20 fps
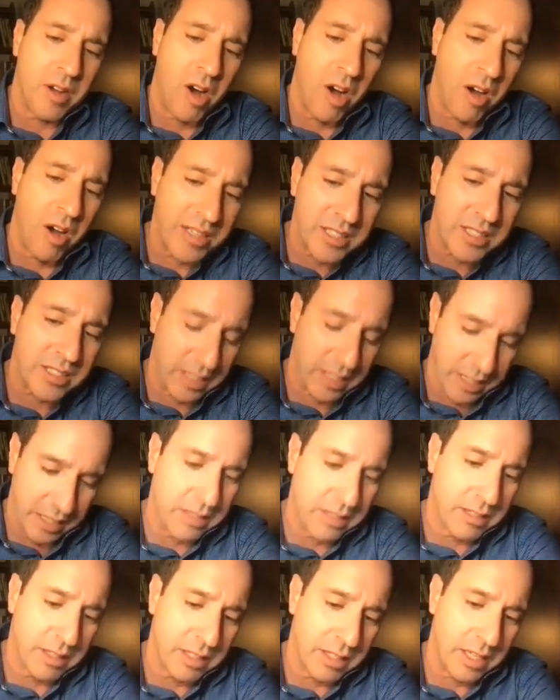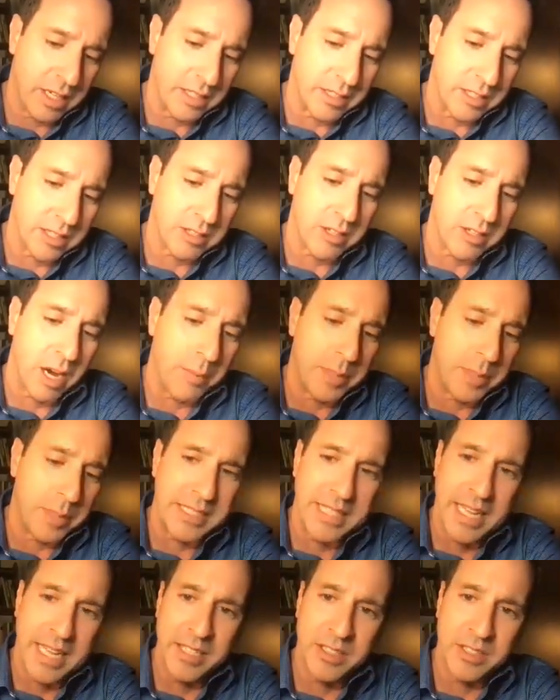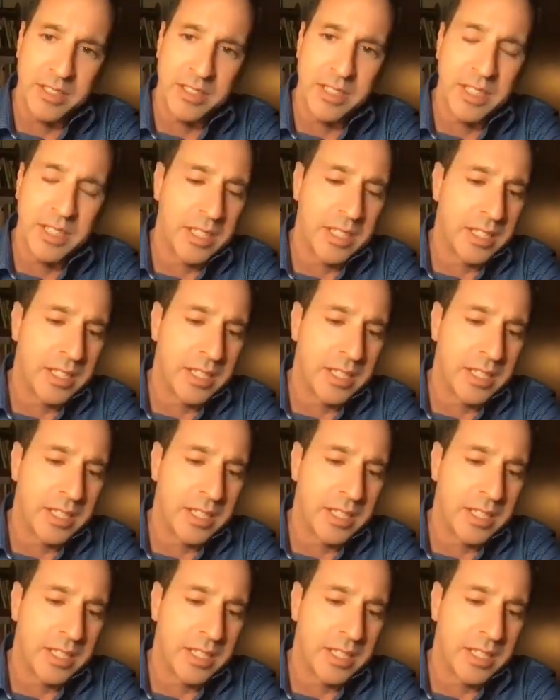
honestly, describe this as